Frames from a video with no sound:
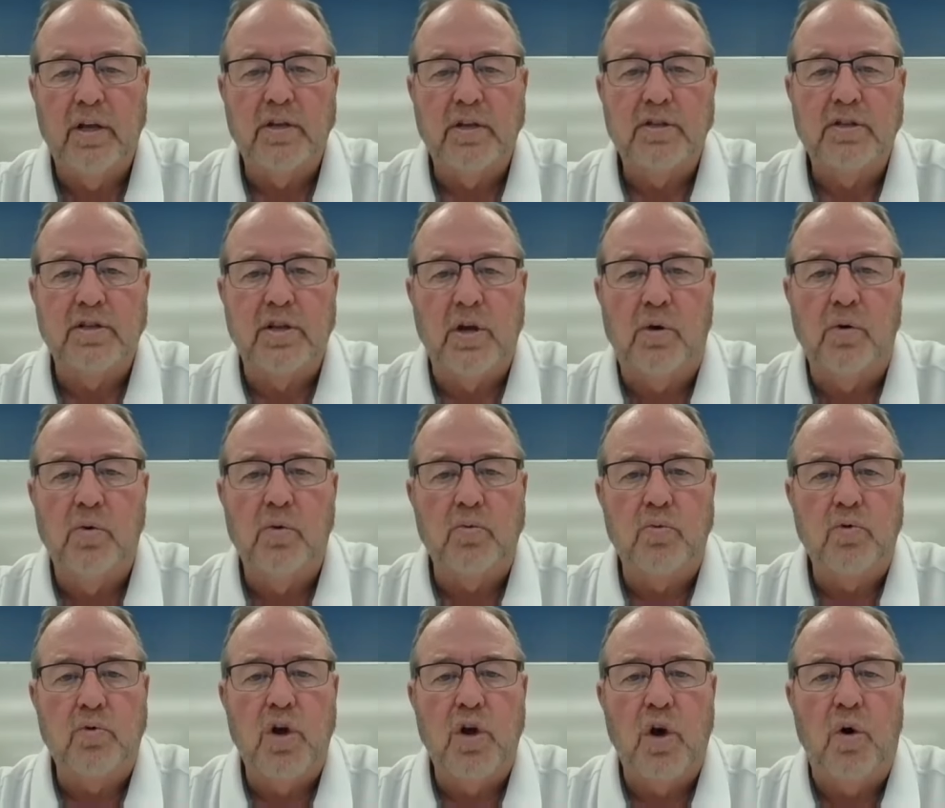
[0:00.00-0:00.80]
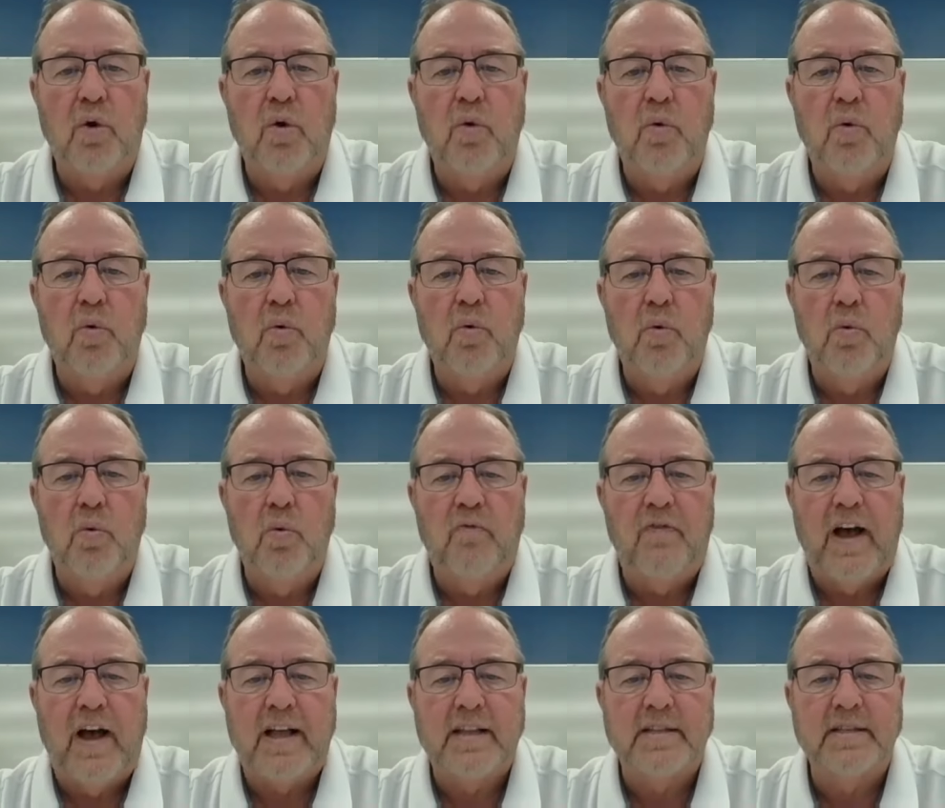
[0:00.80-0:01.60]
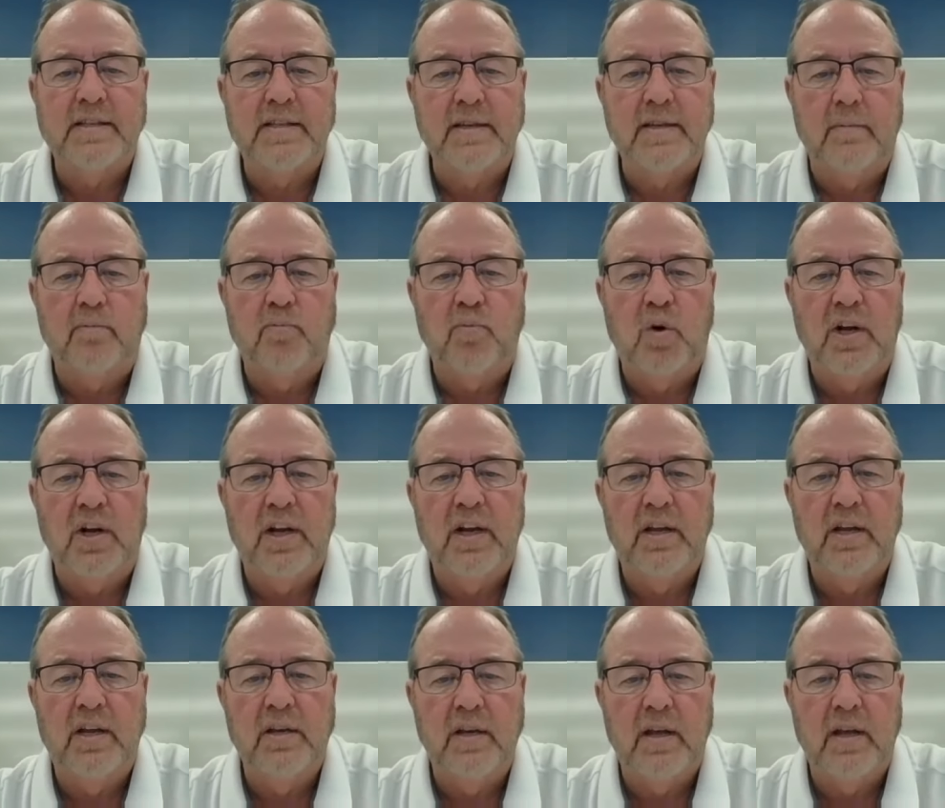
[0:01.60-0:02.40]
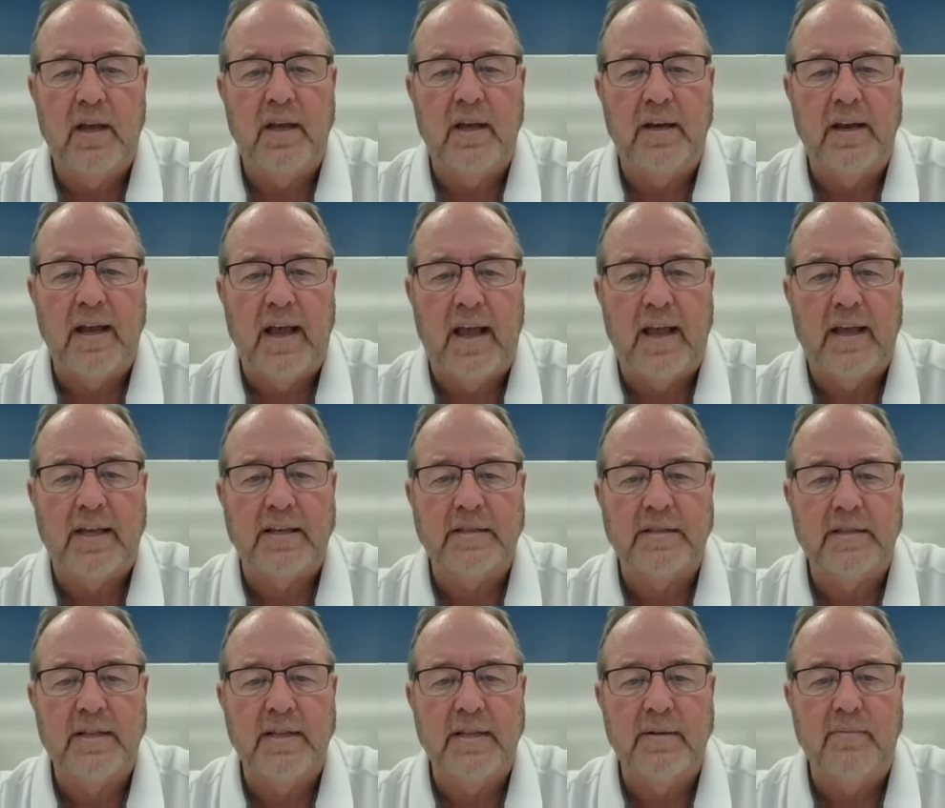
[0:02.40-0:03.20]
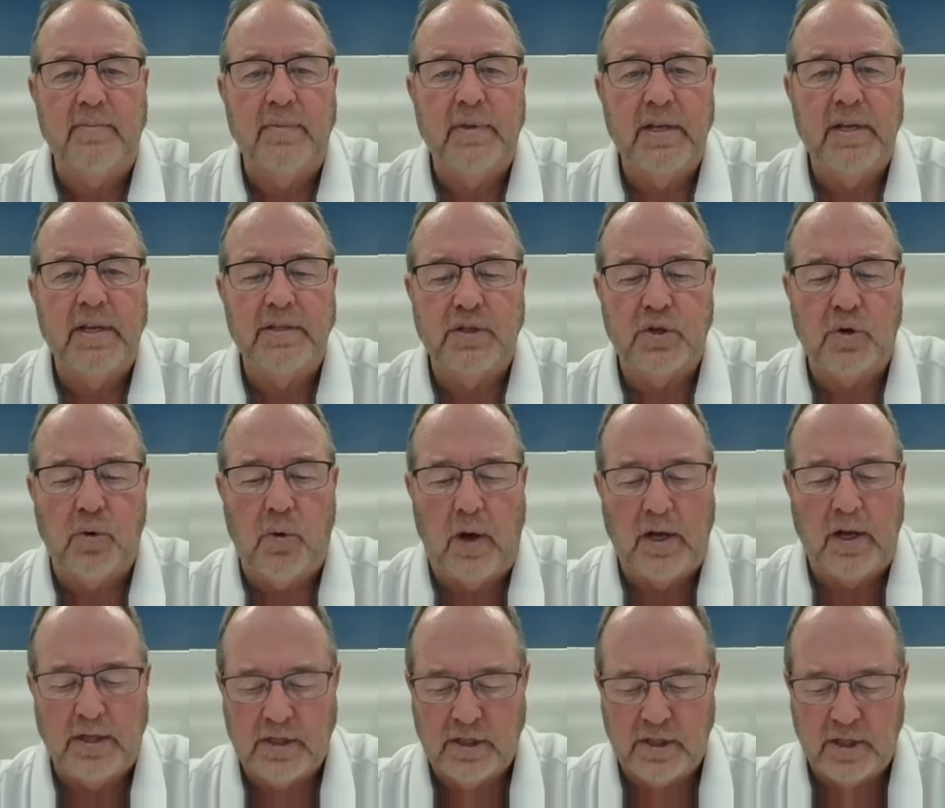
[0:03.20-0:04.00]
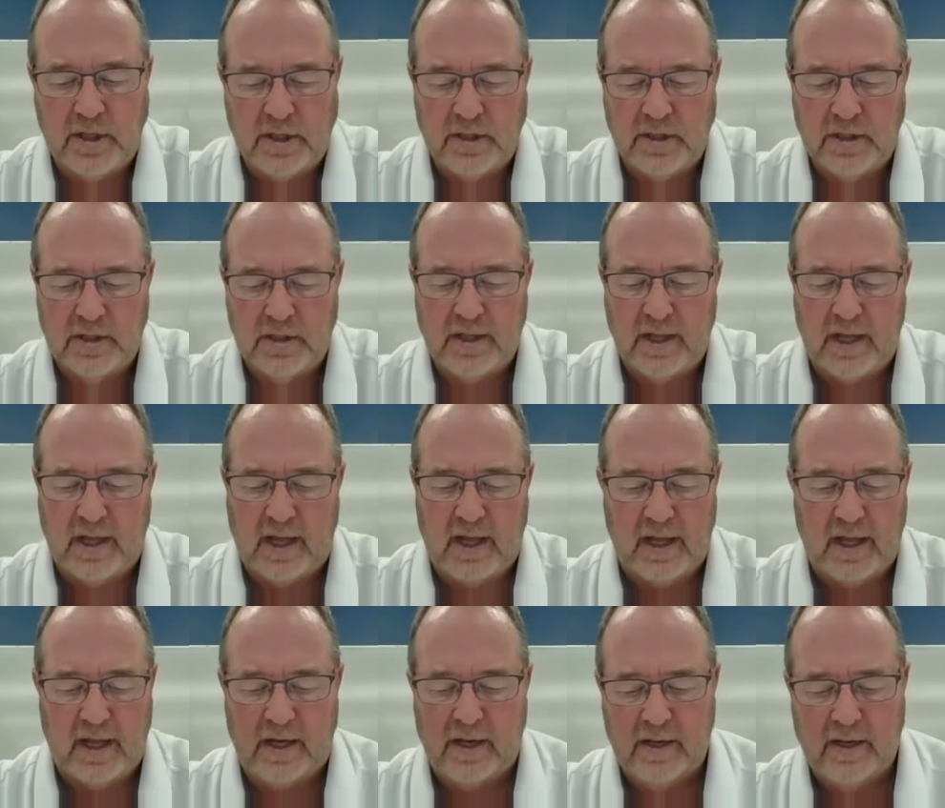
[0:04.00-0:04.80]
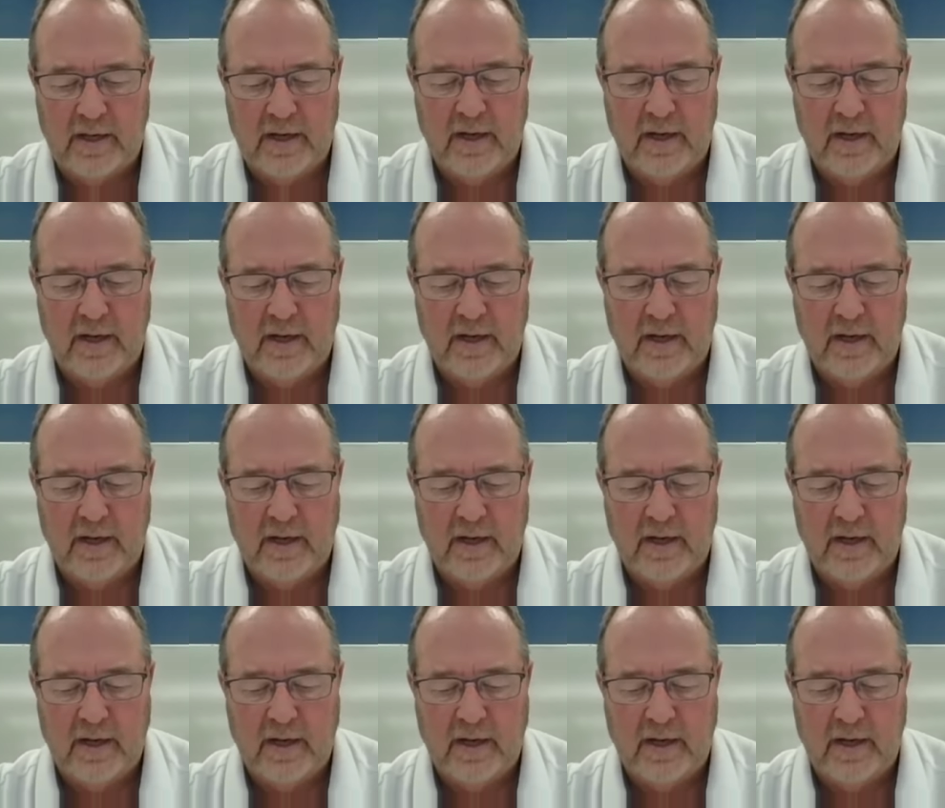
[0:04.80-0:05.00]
So go find someone and ask them these questions and